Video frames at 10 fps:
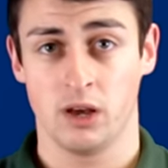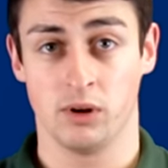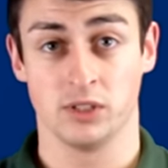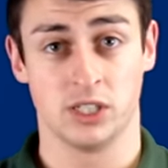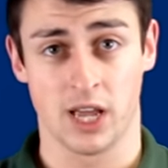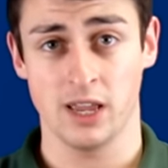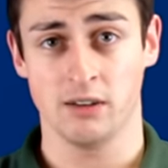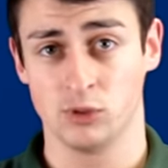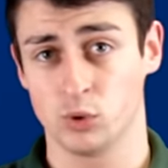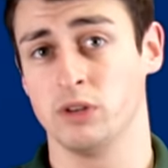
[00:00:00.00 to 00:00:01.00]
While
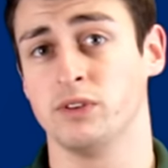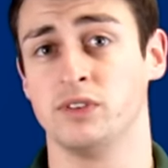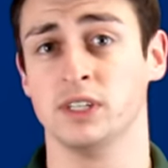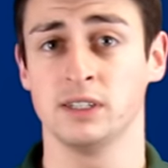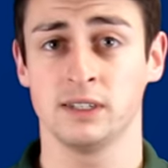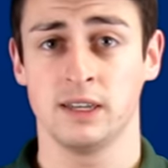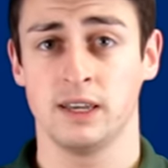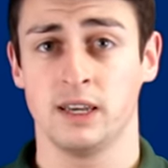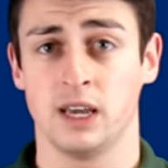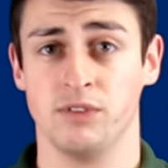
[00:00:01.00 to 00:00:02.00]
today, in 2015,
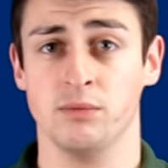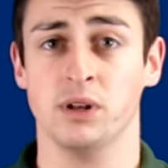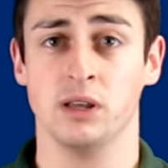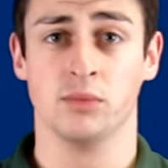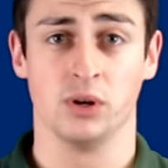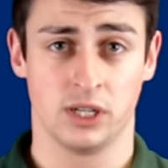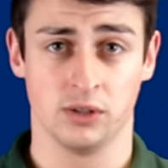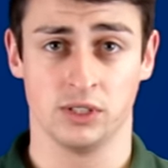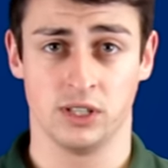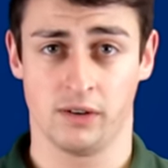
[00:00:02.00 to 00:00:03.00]
every million
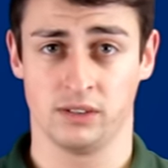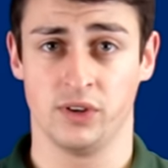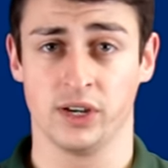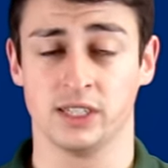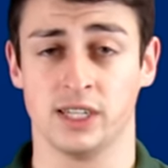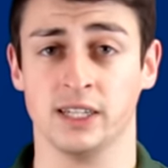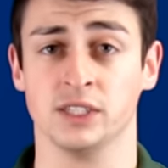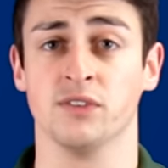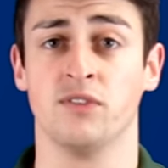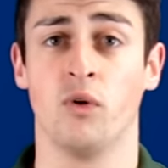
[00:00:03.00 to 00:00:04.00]
molecules in the atmosphere
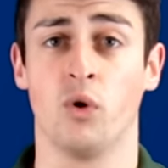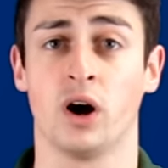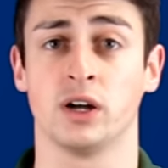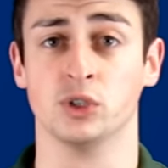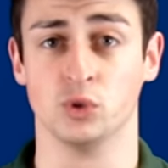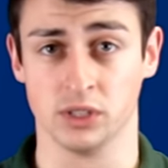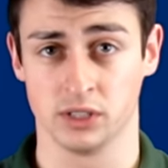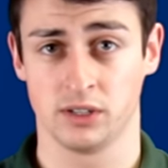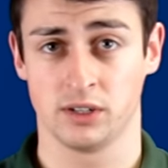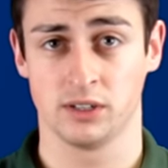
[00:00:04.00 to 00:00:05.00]
contains
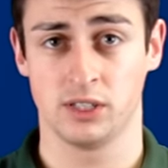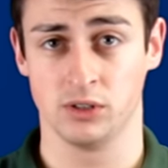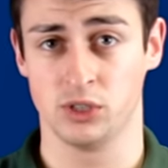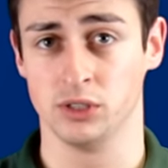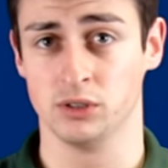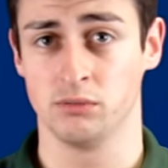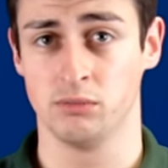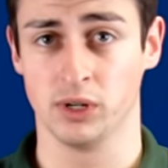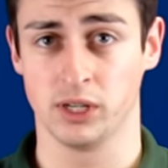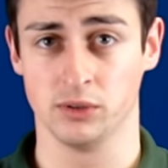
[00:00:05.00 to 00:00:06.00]
400 CO2
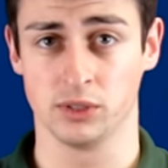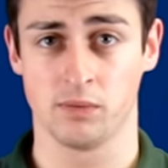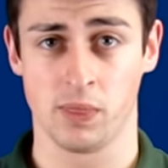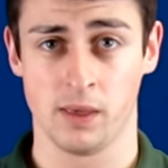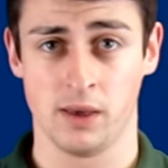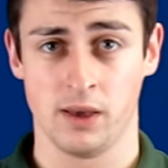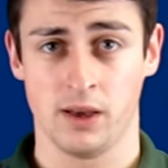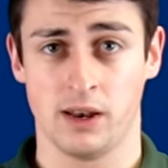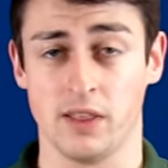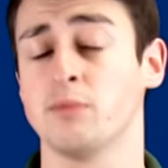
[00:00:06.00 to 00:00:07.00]
molecules.
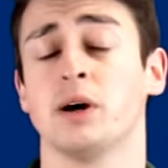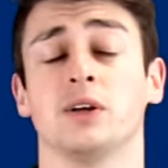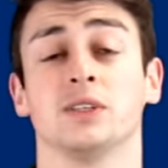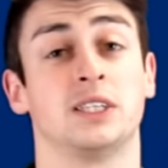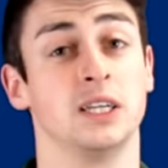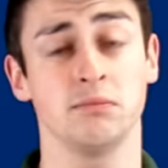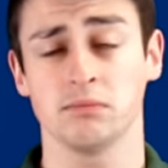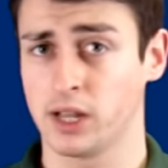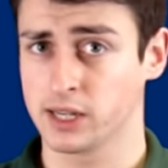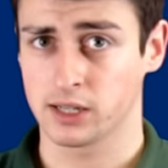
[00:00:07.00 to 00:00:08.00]
Now, that might not
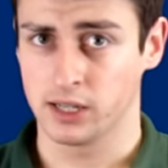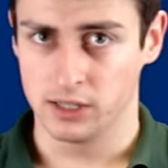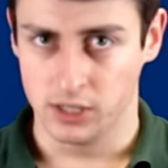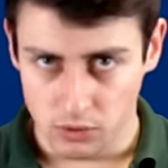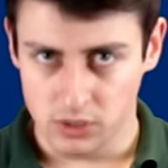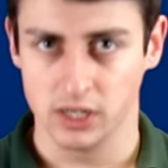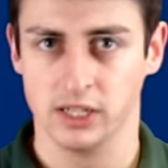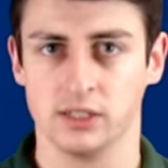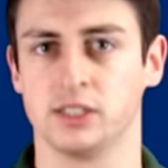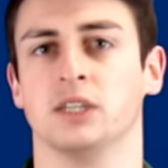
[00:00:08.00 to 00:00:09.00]
seem like a
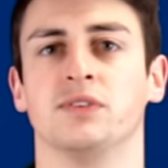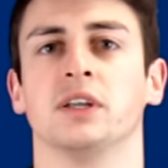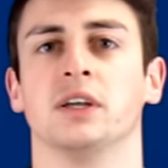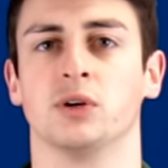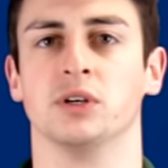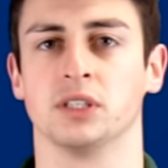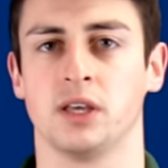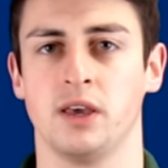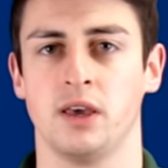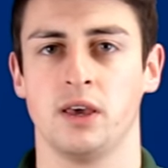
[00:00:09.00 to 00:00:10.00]
hugely significant
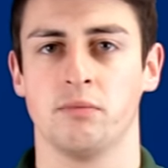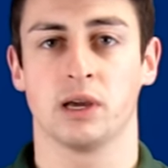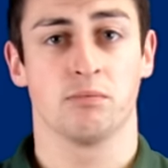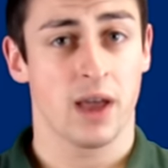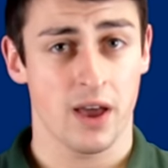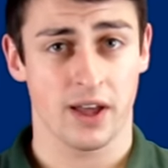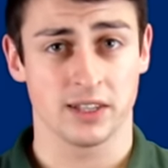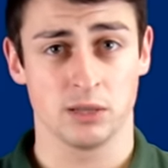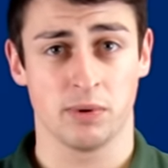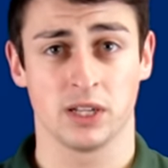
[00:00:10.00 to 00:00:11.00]
increase, but compare
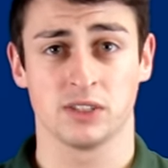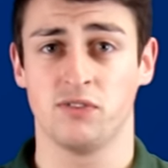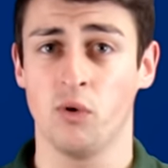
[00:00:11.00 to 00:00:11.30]
that to the past